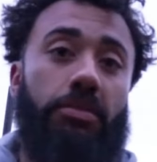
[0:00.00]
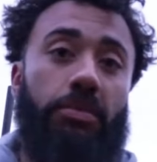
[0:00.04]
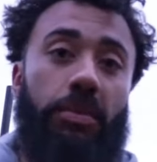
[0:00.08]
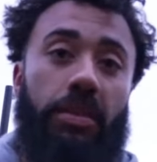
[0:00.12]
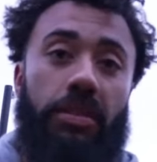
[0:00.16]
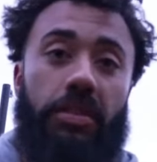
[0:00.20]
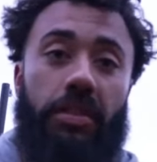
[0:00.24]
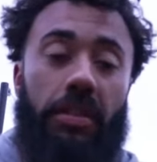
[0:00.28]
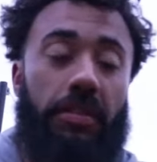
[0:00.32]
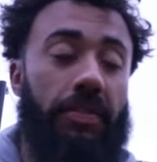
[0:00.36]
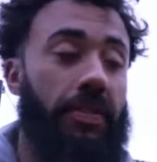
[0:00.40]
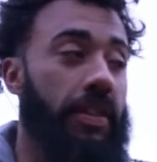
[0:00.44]

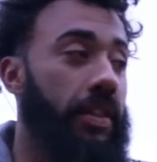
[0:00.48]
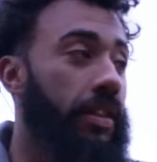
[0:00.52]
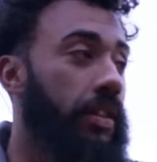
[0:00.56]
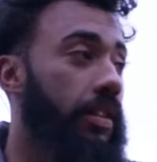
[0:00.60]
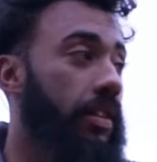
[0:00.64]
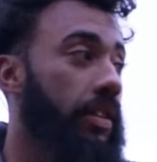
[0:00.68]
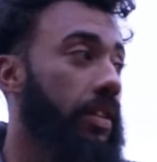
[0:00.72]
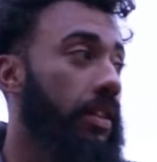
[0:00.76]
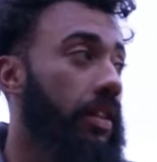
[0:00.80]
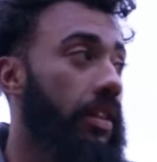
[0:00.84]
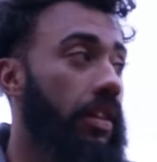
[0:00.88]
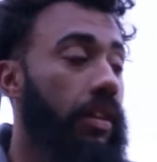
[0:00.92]
which I
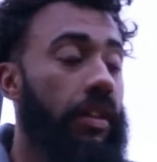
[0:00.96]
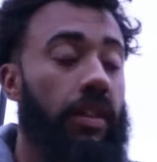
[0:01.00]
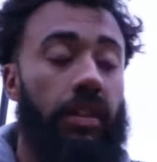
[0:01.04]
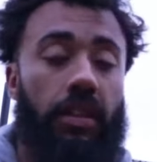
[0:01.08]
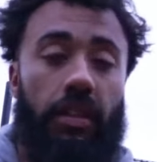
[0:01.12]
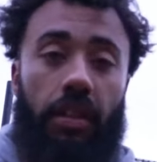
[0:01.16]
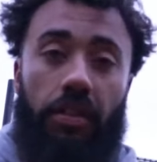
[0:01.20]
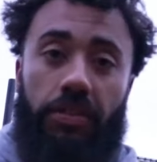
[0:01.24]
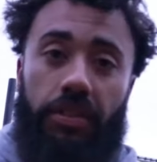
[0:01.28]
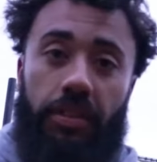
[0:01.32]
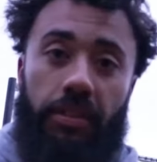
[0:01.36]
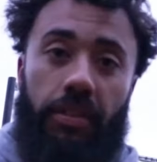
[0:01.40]
think
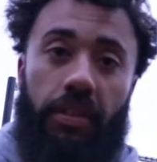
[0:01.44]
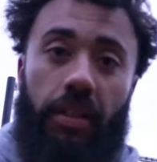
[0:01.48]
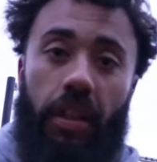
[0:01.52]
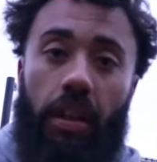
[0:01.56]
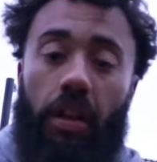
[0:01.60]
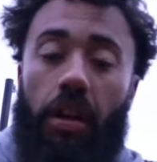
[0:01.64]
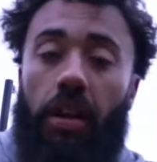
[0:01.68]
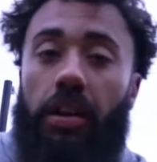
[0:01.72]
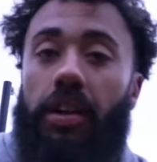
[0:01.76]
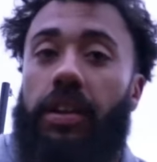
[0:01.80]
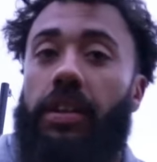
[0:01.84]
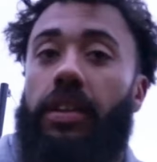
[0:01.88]
obviously
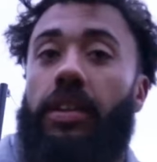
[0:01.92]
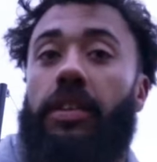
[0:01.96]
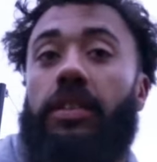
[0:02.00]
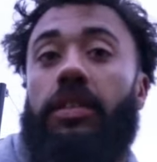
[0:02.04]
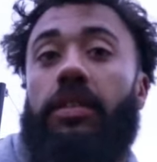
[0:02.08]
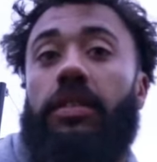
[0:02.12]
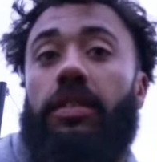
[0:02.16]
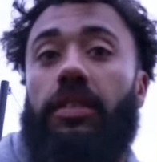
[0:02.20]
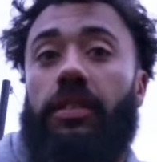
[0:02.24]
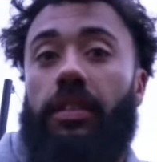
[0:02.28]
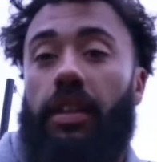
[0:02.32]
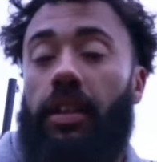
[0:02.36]
Clarkie
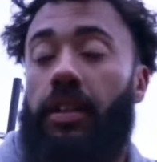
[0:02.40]
and